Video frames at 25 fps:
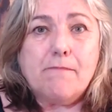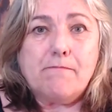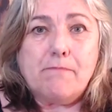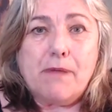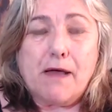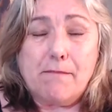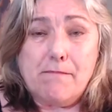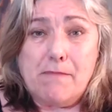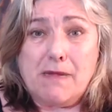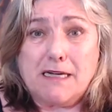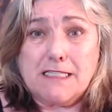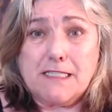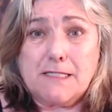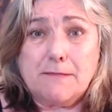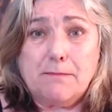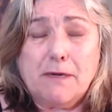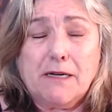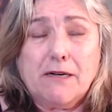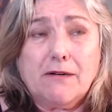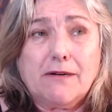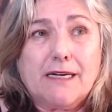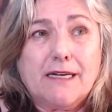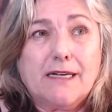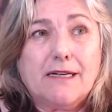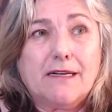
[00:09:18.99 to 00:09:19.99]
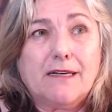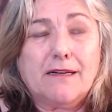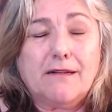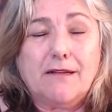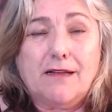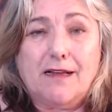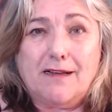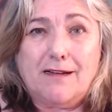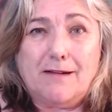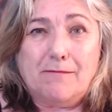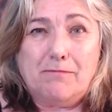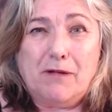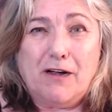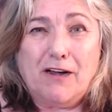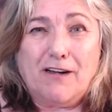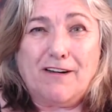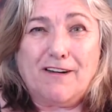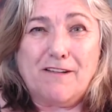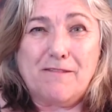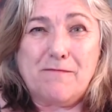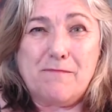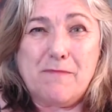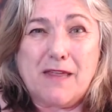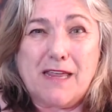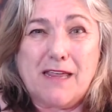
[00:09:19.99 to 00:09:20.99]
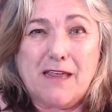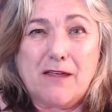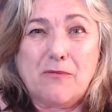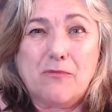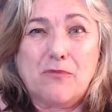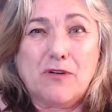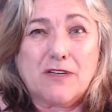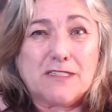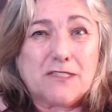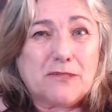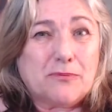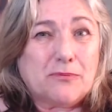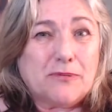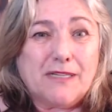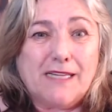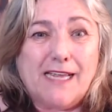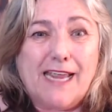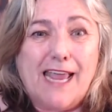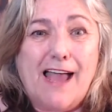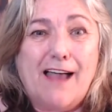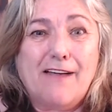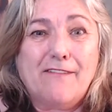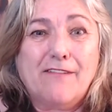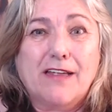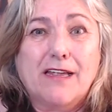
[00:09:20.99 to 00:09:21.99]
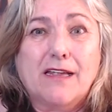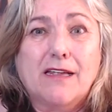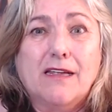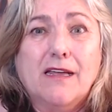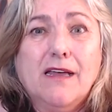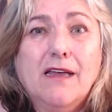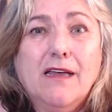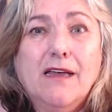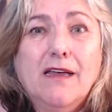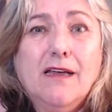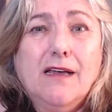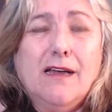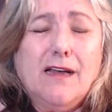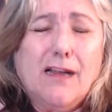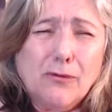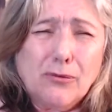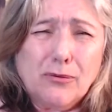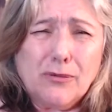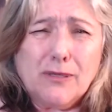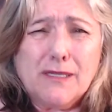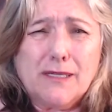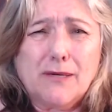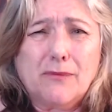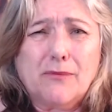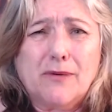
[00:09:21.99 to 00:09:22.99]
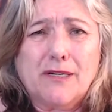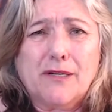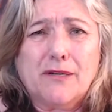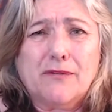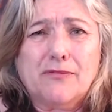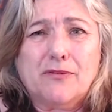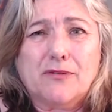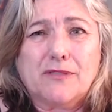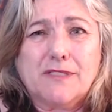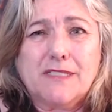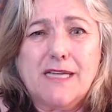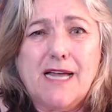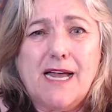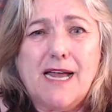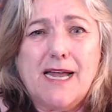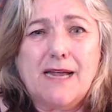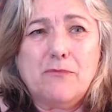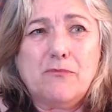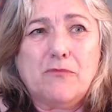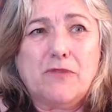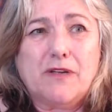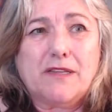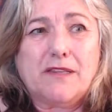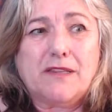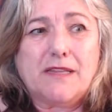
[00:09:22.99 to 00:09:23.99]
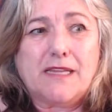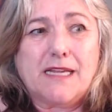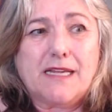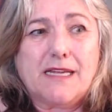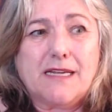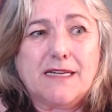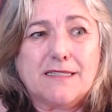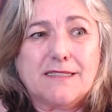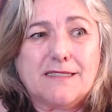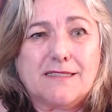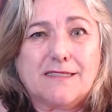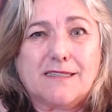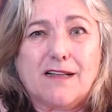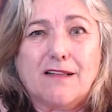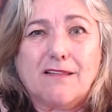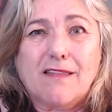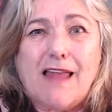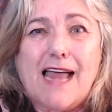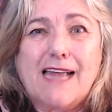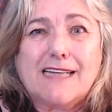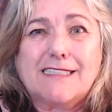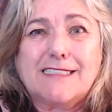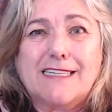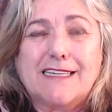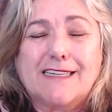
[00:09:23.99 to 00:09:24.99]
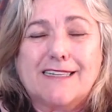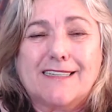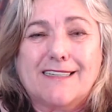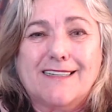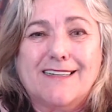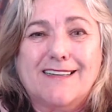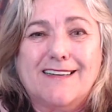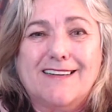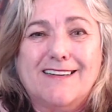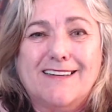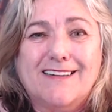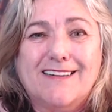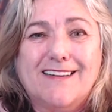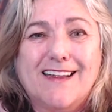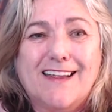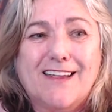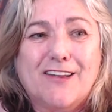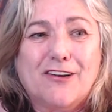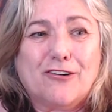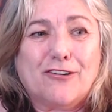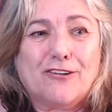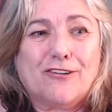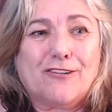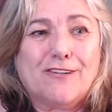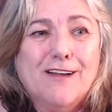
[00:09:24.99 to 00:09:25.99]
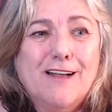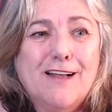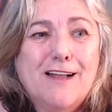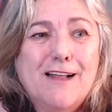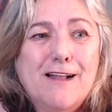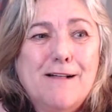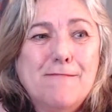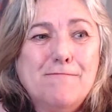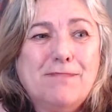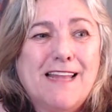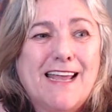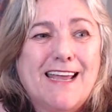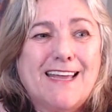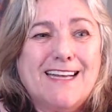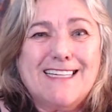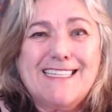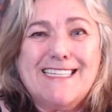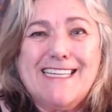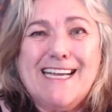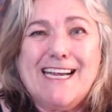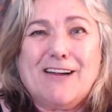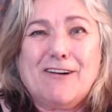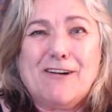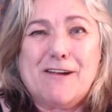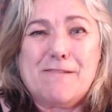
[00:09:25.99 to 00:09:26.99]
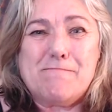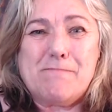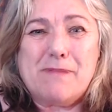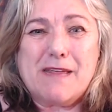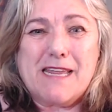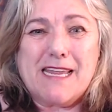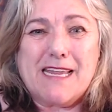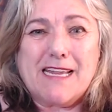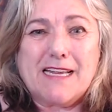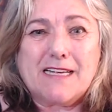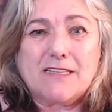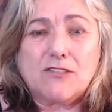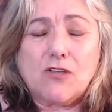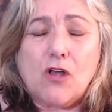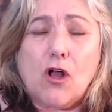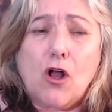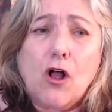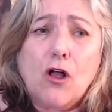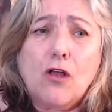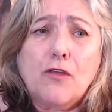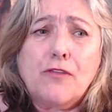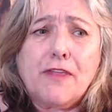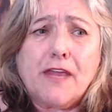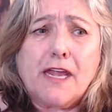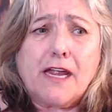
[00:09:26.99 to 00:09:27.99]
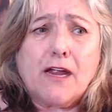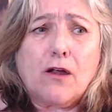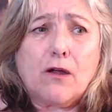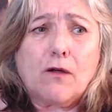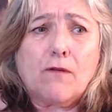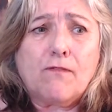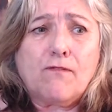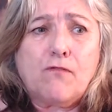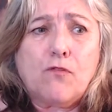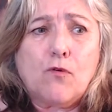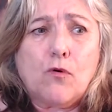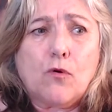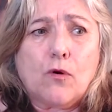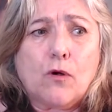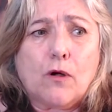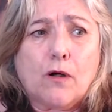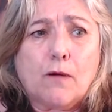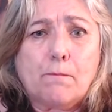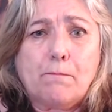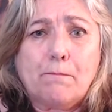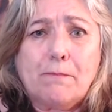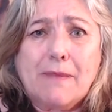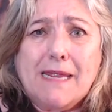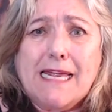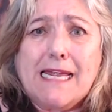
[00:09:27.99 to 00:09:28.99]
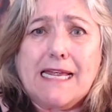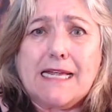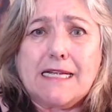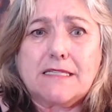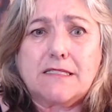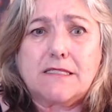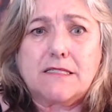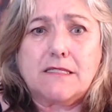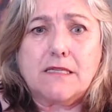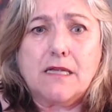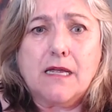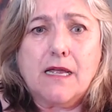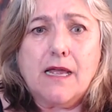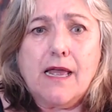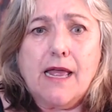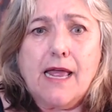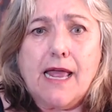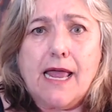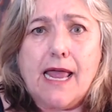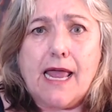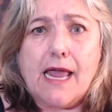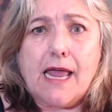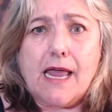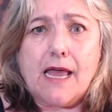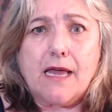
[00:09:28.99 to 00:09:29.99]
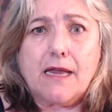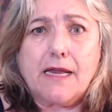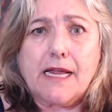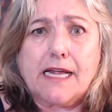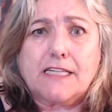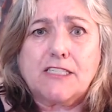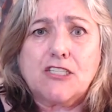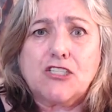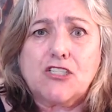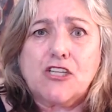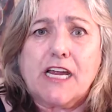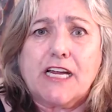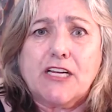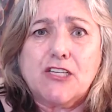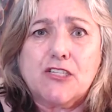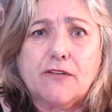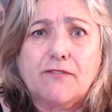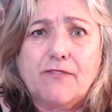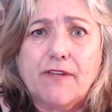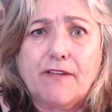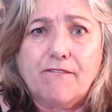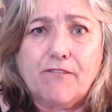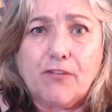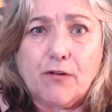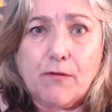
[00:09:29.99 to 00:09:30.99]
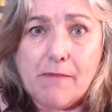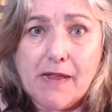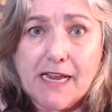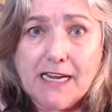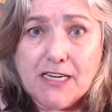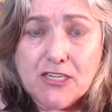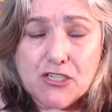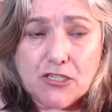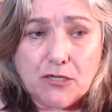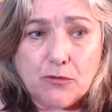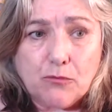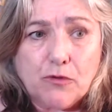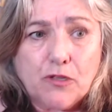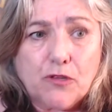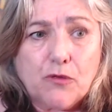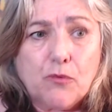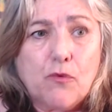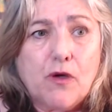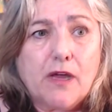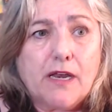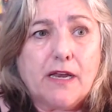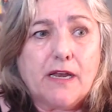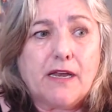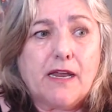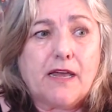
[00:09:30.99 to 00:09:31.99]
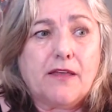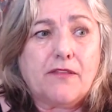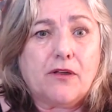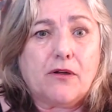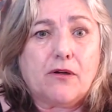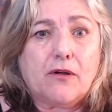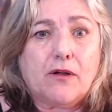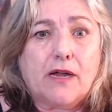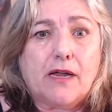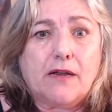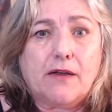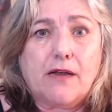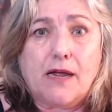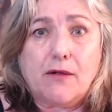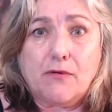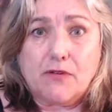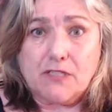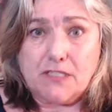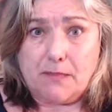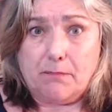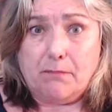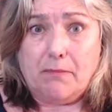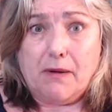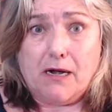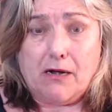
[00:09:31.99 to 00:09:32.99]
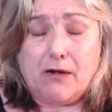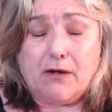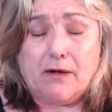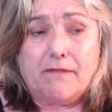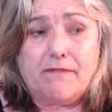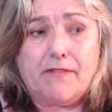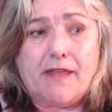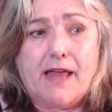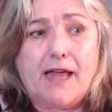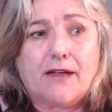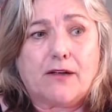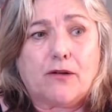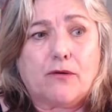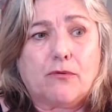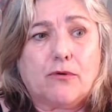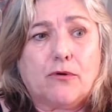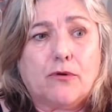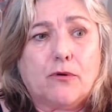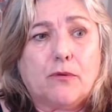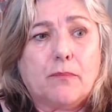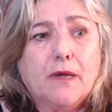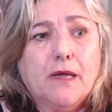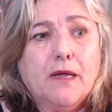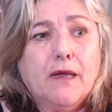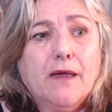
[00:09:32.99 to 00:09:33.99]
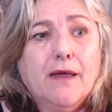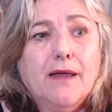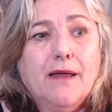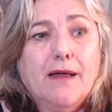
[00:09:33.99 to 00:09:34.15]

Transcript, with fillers: but my spirit, part of me, was really having a really wonderful time with these galactic, interplanetary beings, all there for peace and exchange of information with one another. And I was a part of that group.